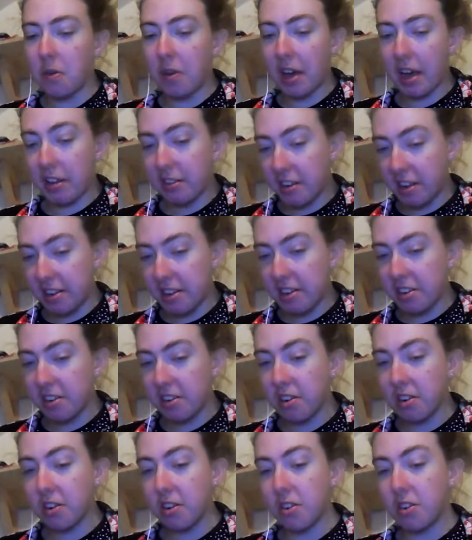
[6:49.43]
UK
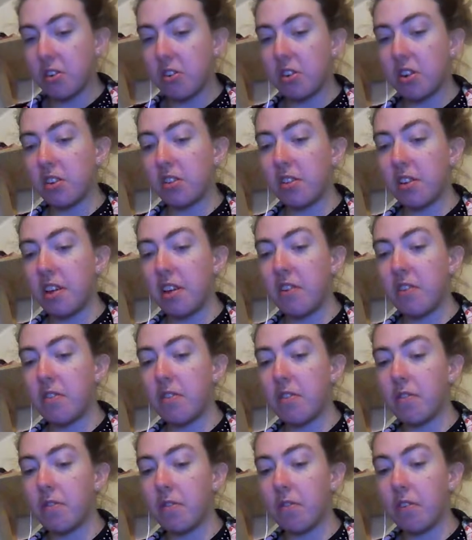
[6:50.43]
teenager
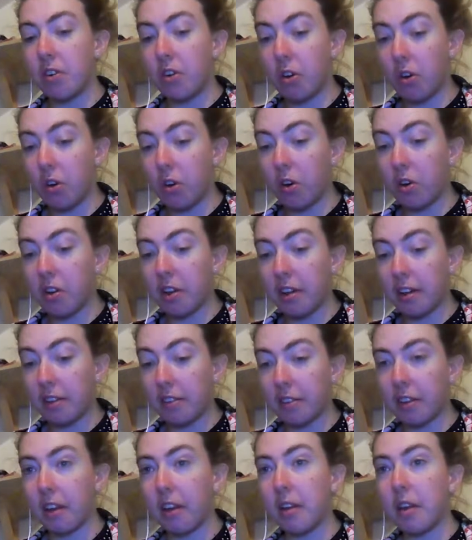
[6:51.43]
in record
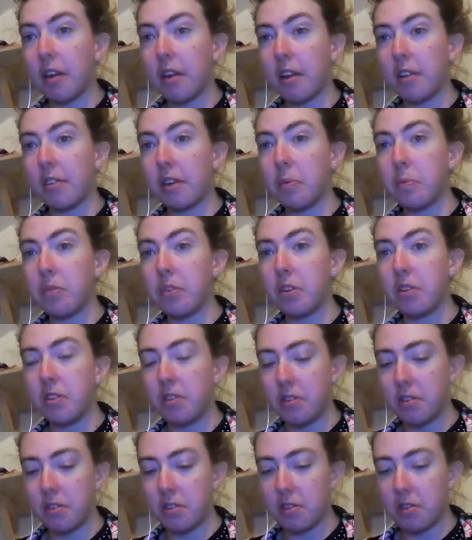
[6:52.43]
attempt,
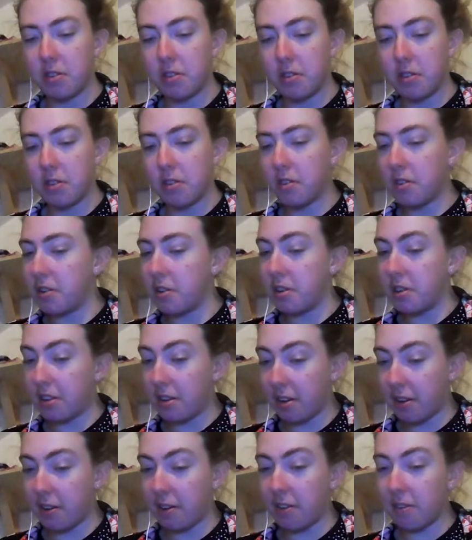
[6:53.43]

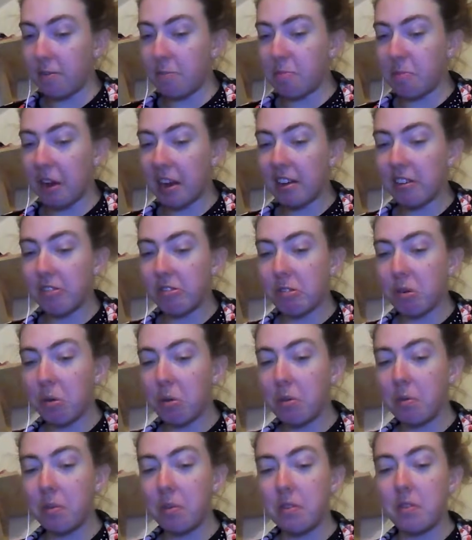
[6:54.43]
had his bike
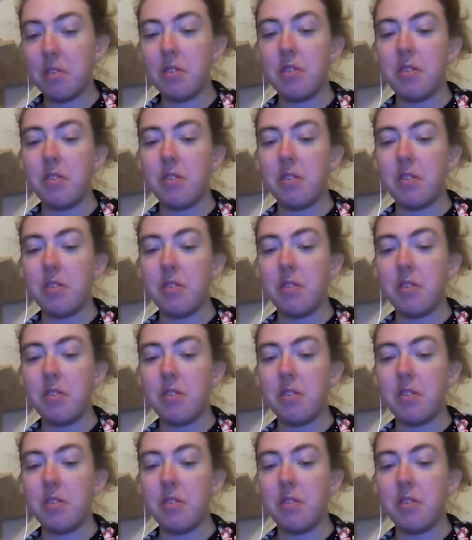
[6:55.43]
stolen.